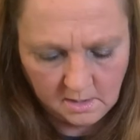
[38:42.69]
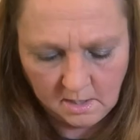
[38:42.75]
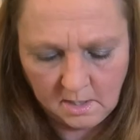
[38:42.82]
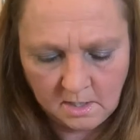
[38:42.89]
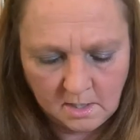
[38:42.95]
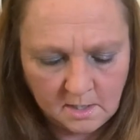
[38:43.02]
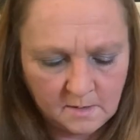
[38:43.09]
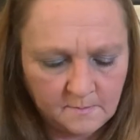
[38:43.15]

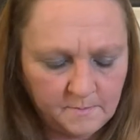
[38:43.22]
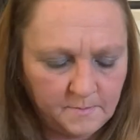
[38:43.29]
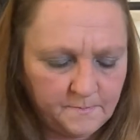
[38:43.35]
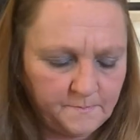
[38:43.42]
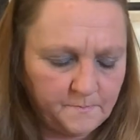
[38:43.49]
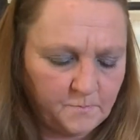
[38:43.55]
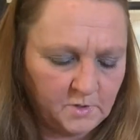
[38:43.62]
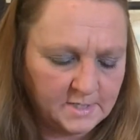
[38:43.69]
Um,
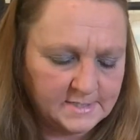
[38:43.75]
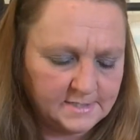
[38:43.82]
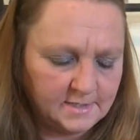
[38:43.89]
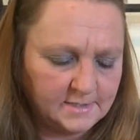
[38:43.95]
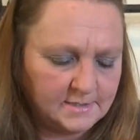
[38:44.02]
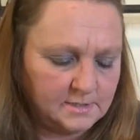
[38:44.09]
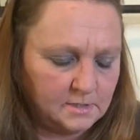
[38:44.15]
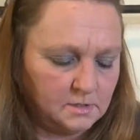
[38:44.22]
what is
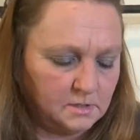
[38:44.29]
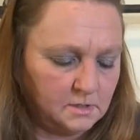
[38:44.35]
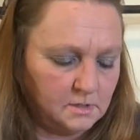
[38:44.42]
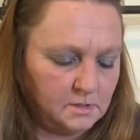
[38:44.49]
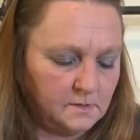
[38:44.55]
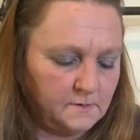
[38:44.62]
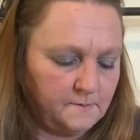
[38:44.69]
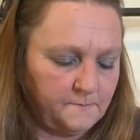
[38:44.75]
this?
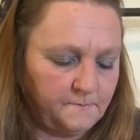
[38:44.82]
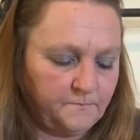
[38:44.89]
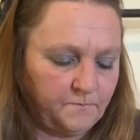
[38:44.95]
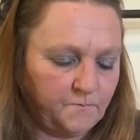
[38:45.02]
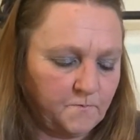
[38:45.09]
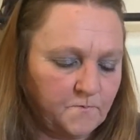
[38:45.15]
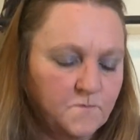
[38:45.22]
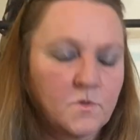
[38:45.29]

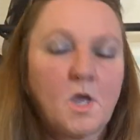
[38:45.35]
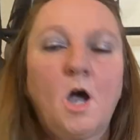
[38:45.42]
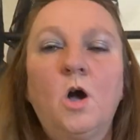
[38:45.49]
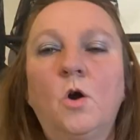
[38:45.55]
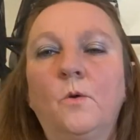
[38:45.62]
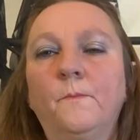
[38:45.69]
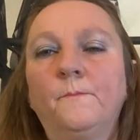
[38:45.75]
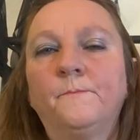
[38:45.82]

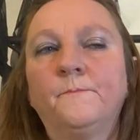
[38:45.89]
Oh.